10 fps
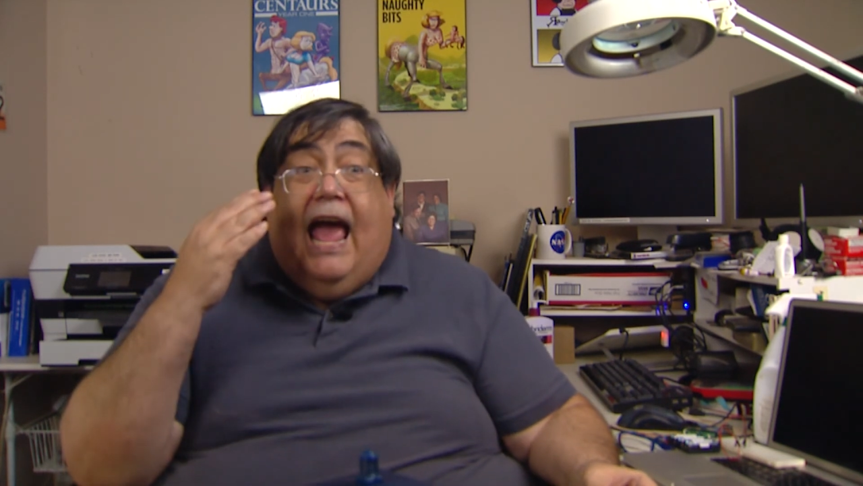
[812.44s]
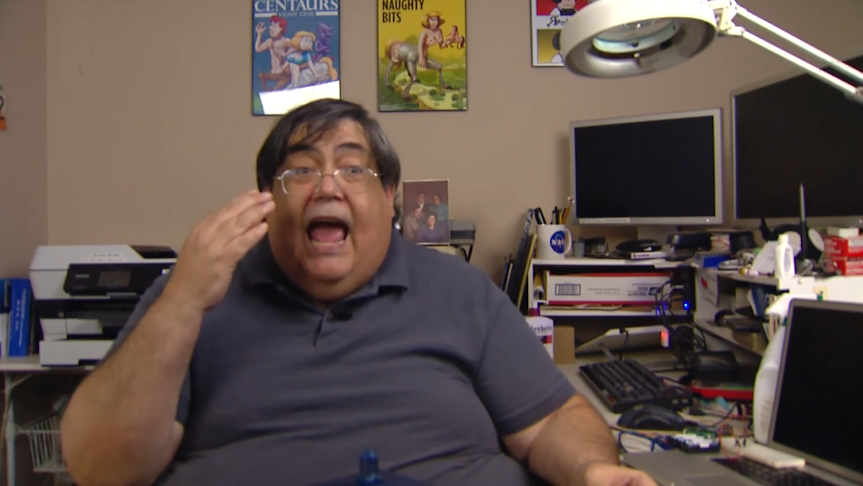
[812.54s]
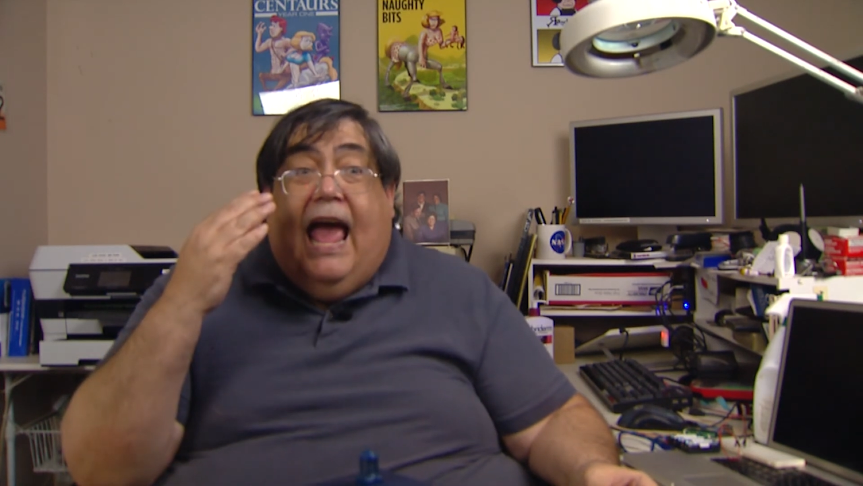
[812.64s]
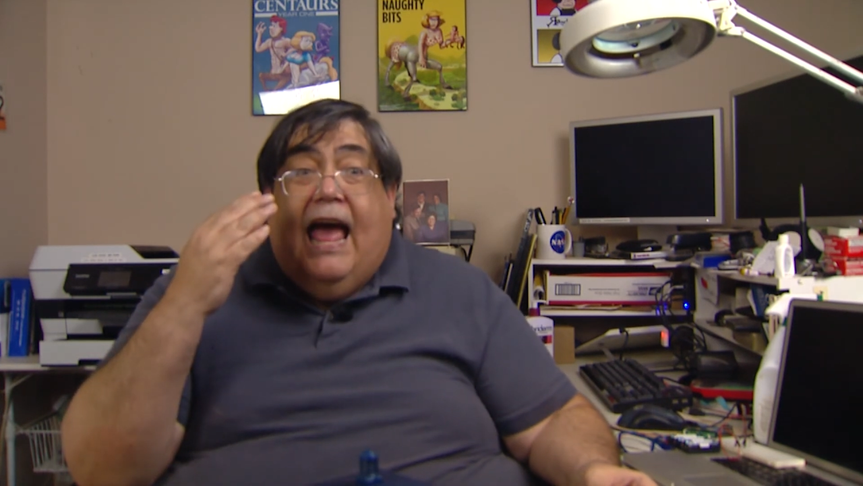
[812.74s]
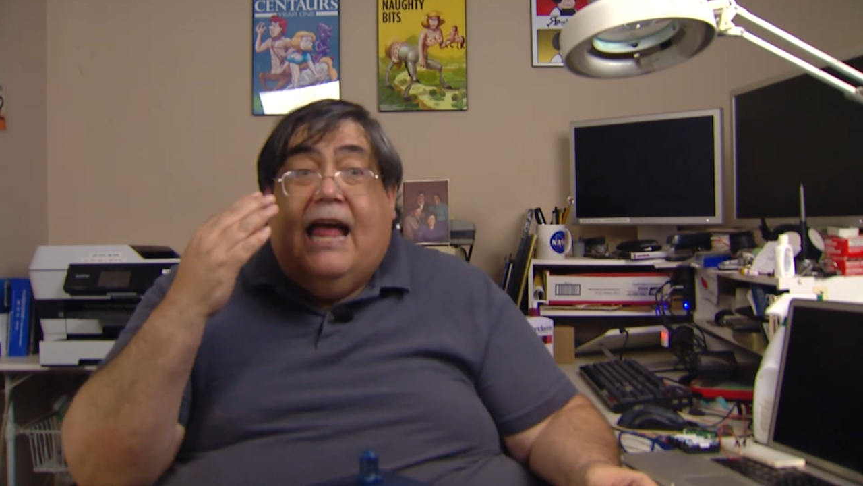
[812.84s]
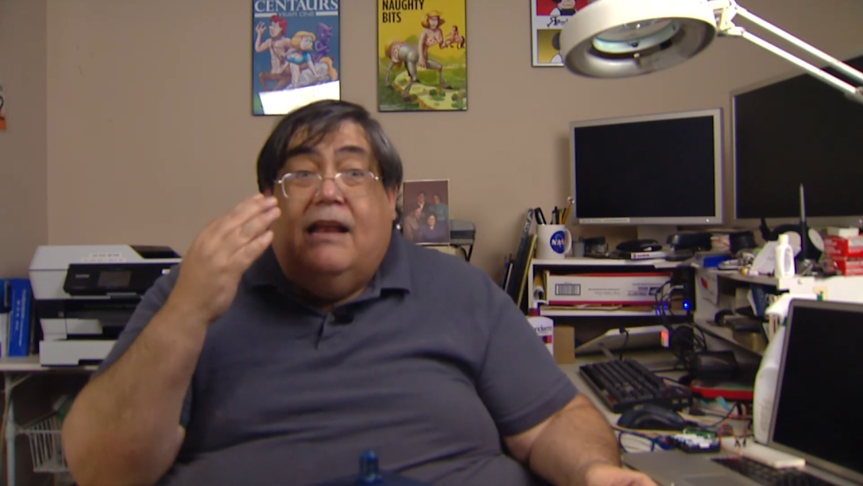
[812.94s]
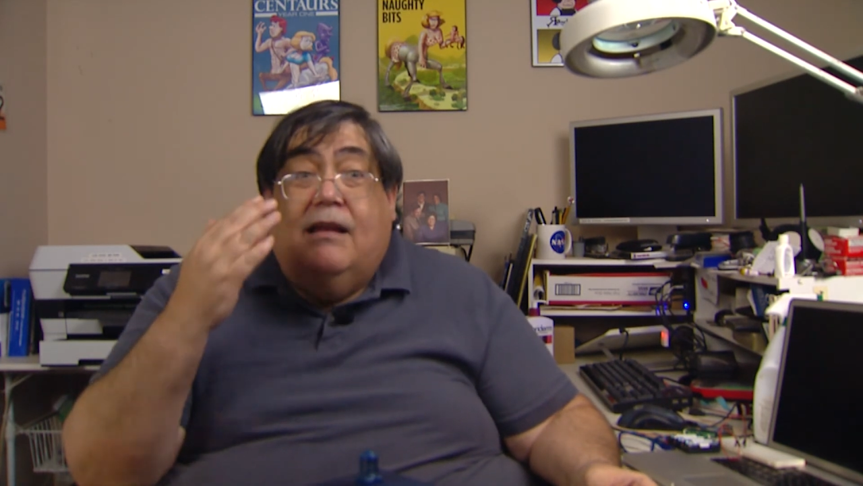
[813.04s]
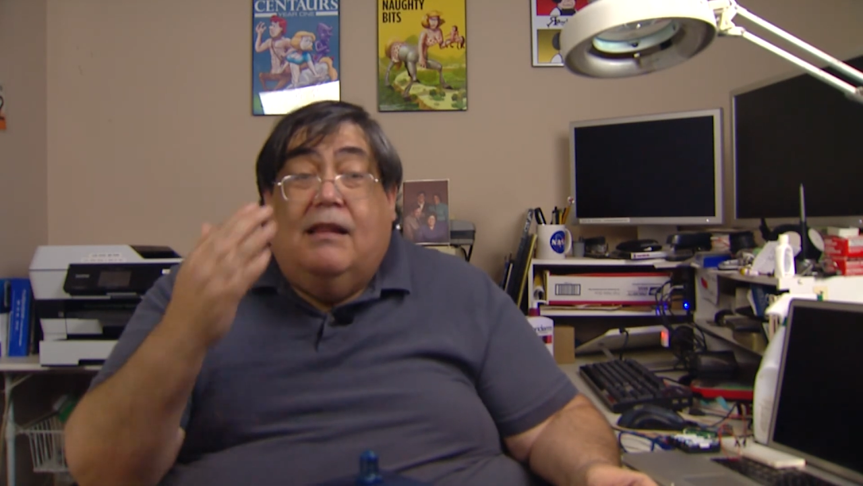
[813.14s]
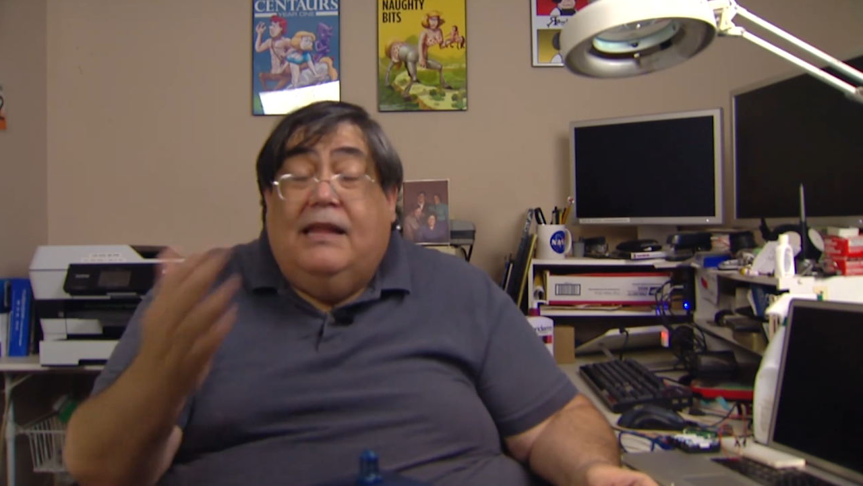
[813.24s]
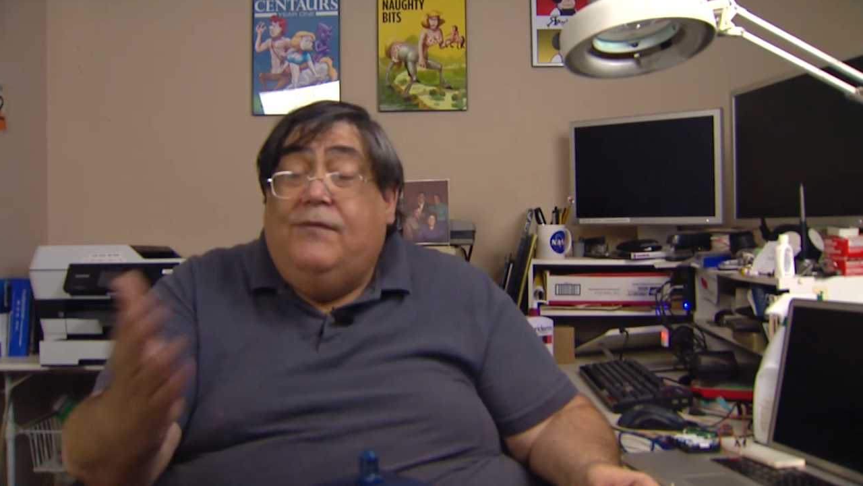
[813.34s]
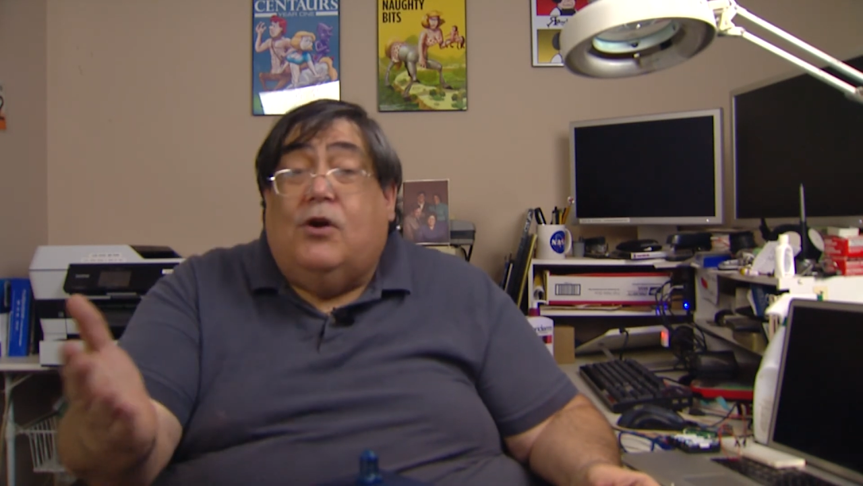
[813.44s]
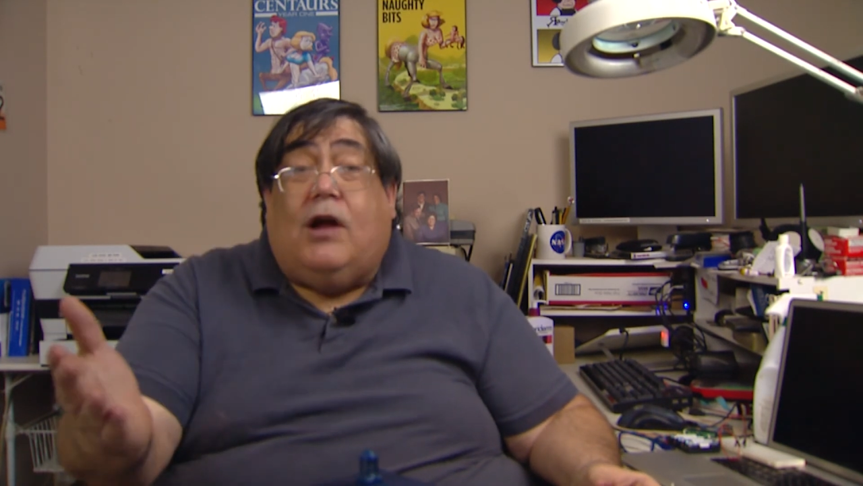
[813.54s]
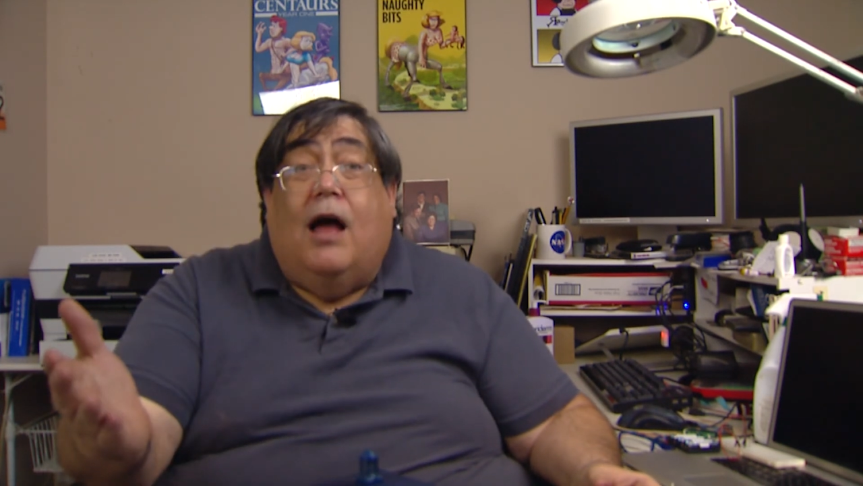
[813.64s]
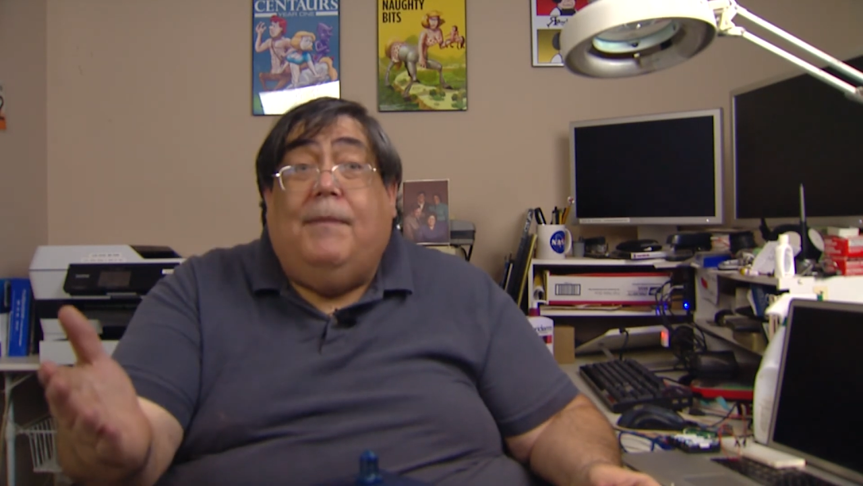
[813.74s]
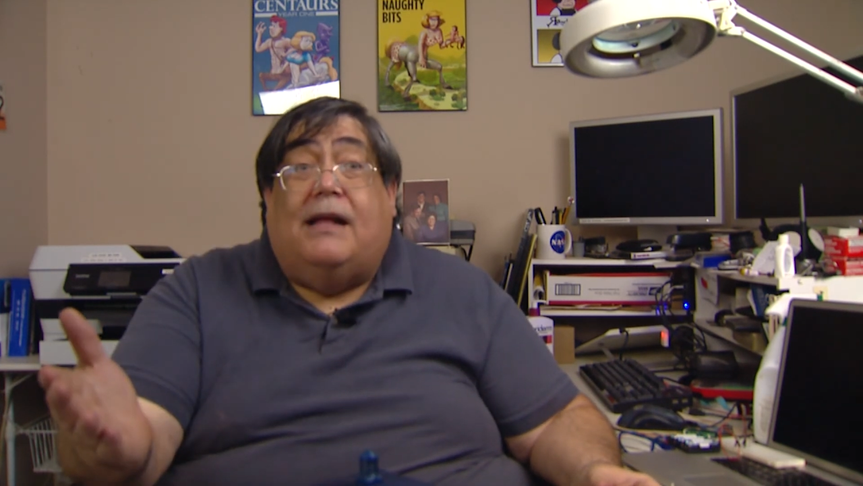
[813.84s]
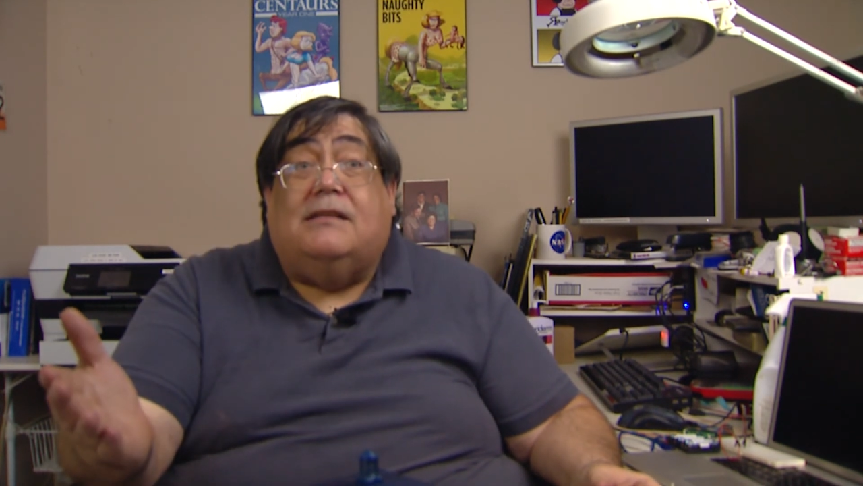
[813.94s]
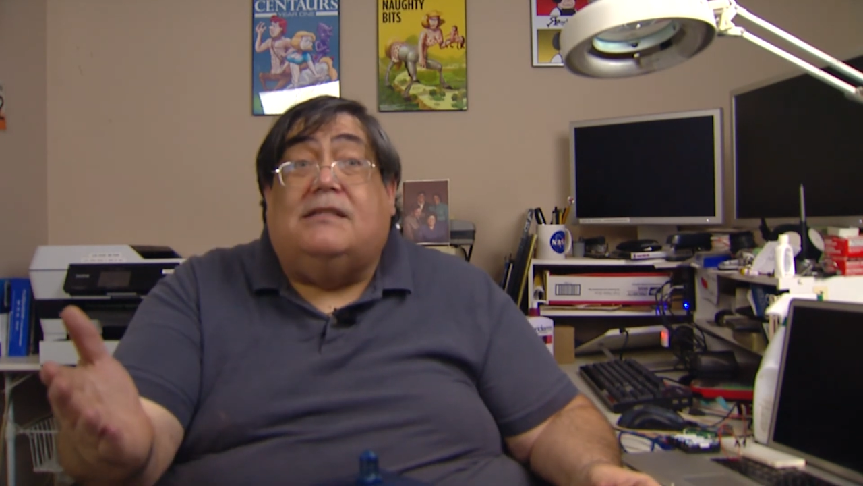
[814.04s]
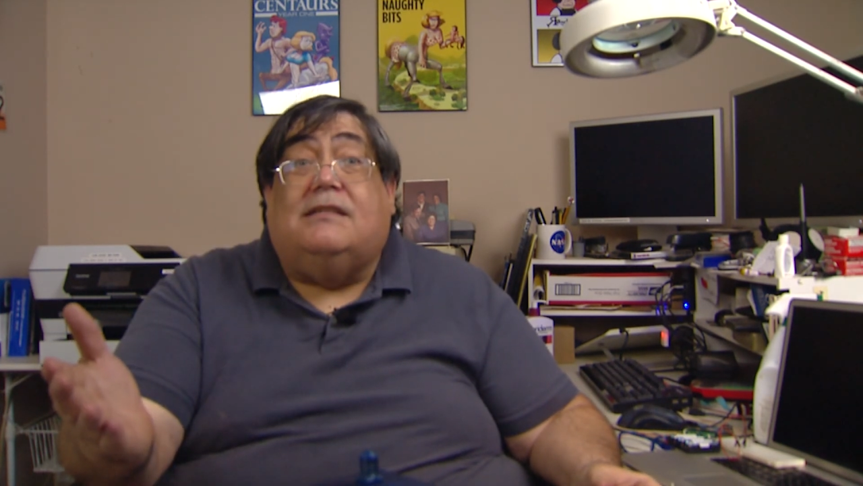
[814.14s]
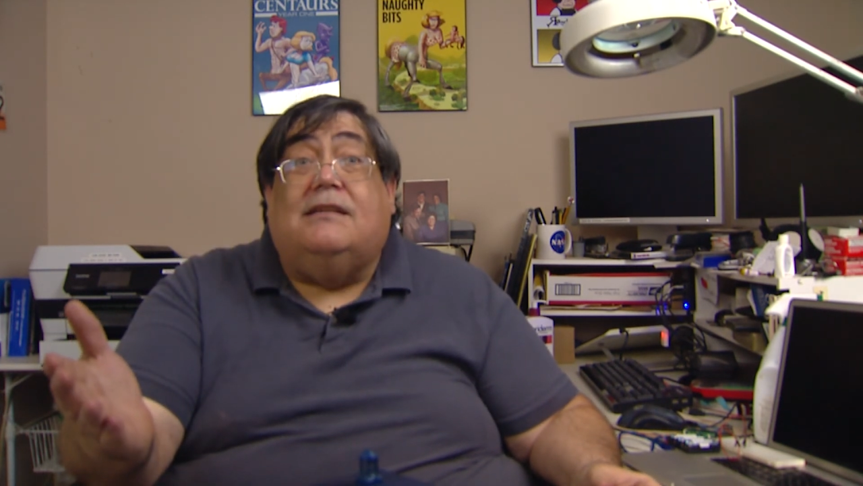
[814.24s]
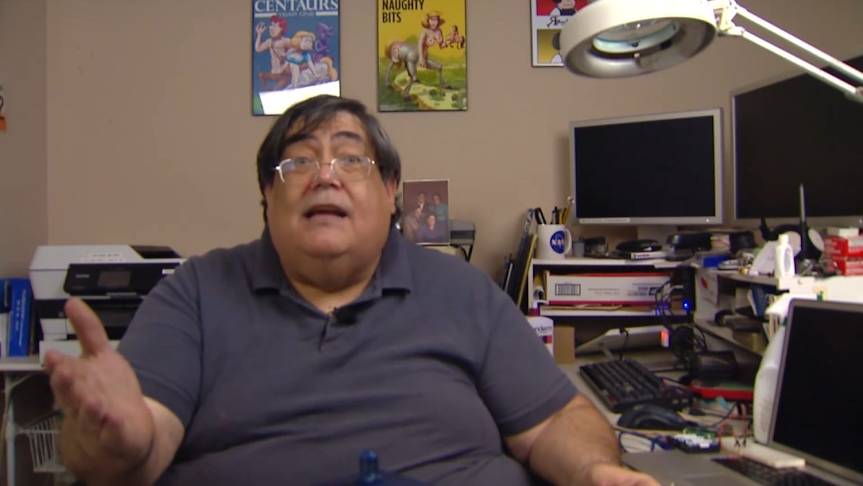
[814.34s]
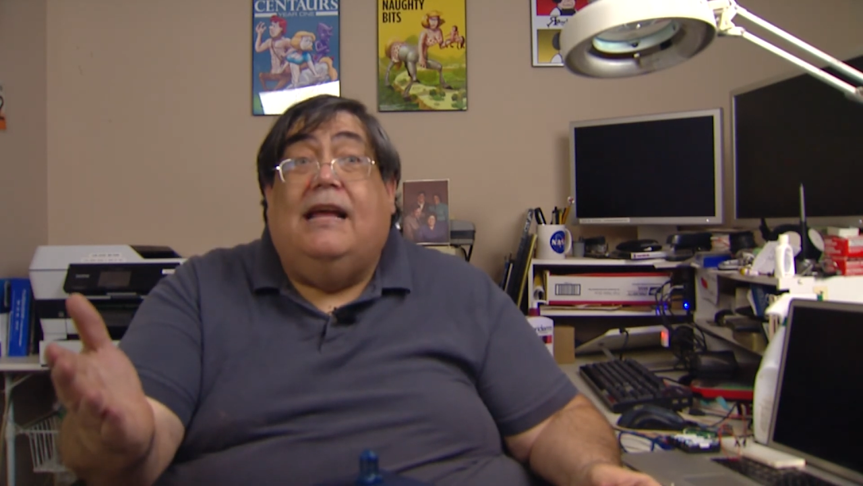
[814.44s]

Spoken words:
and leave your comments